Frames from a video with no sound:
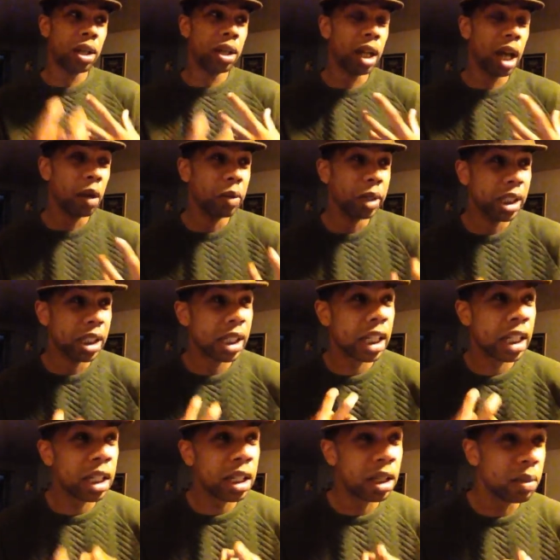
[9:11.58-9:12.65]
I wouldn't
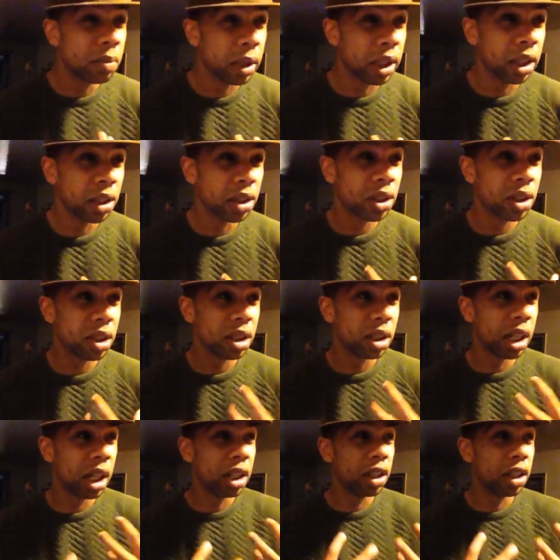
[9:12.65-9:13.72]
say heat, but there's
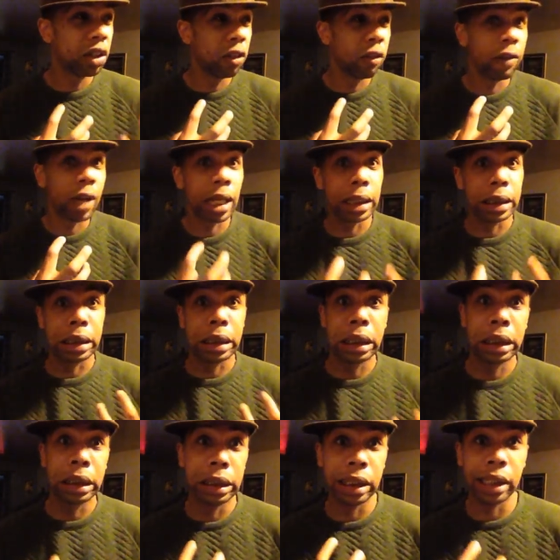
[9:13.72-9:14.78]
a little
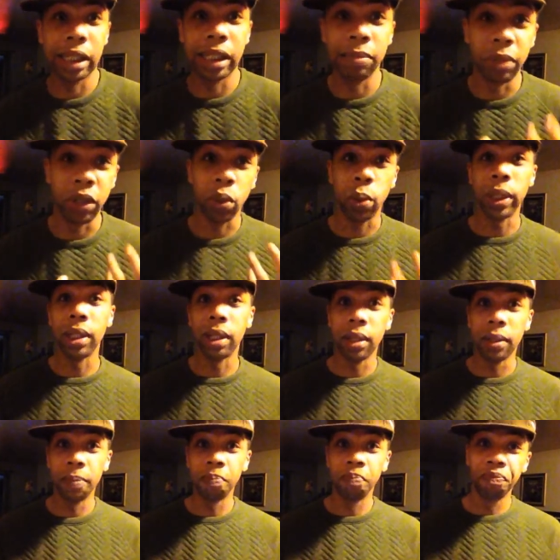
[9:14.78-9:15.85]
volatility between
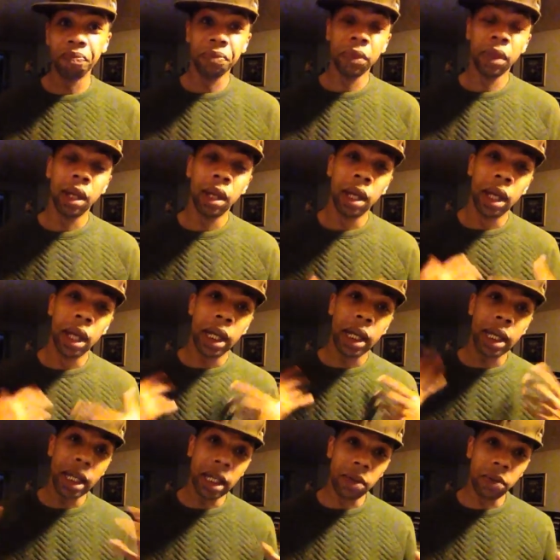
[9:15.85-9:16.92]
them.
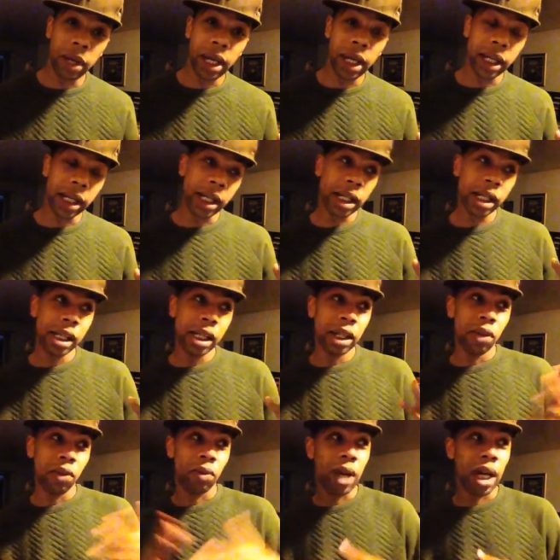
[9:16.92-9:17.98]
Anyway,
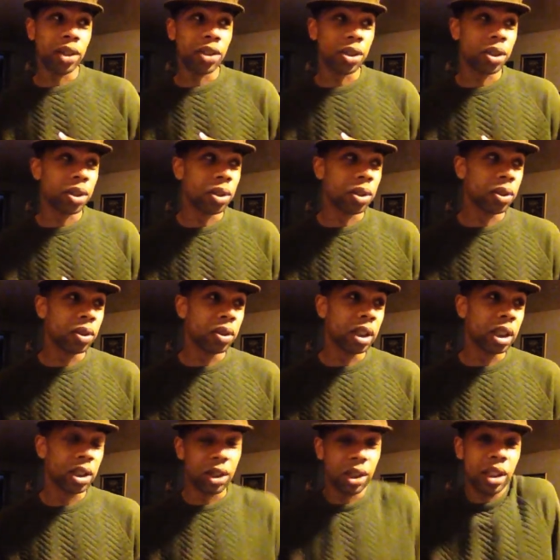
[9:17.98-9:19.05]
Roger
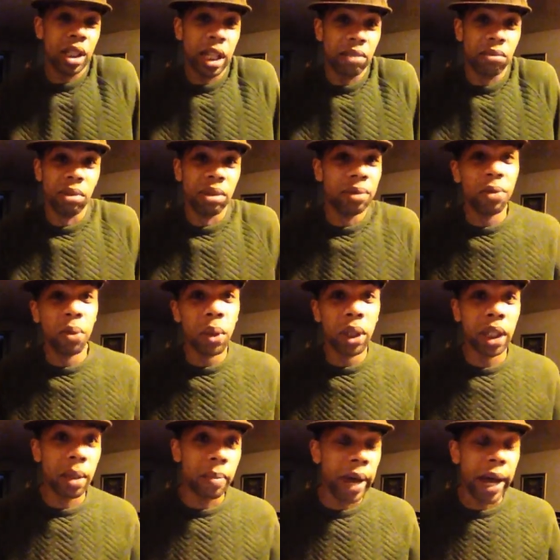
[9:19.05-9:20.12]
is just like, well, if you want
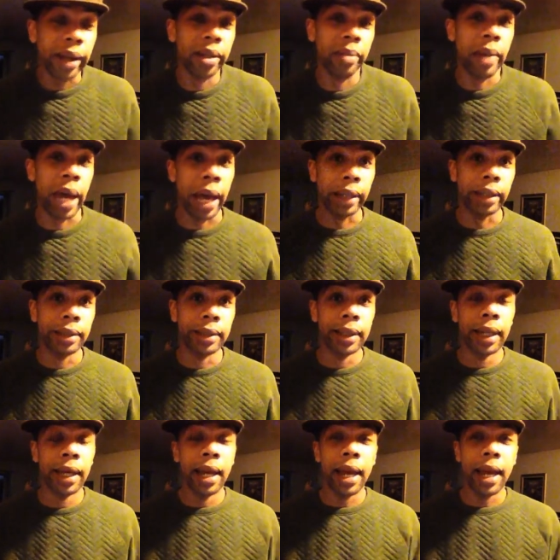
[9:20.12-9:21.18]
to come back, come back.
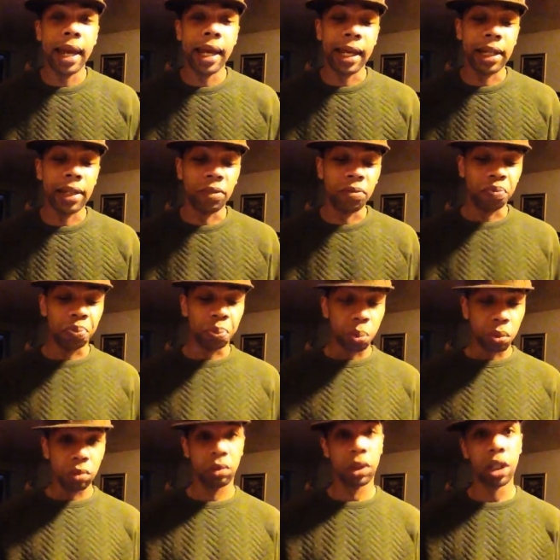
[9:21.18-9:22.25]
And
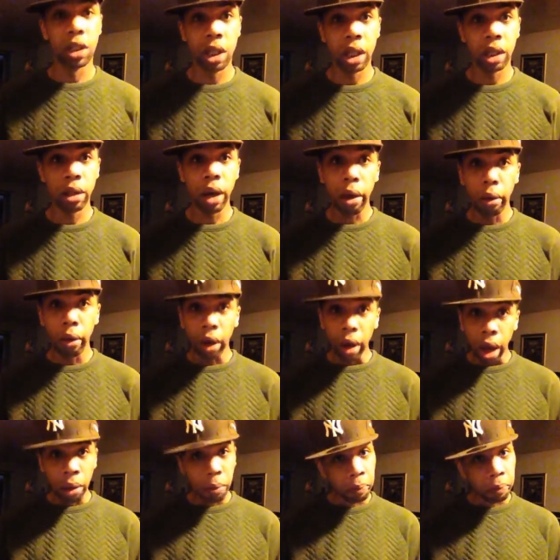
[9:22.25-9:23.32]
he's like, oh,
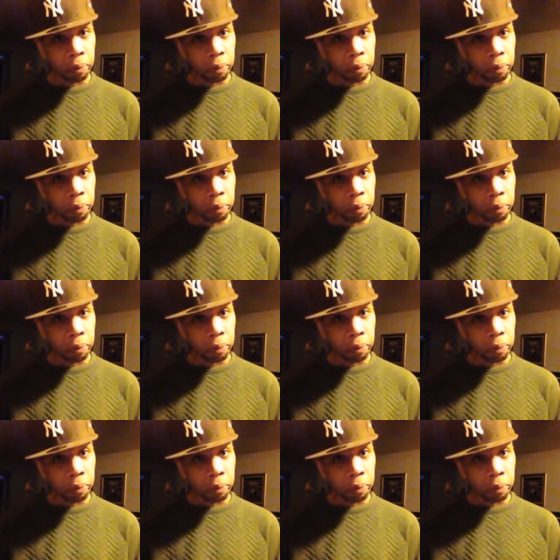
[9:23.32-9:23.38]
okay.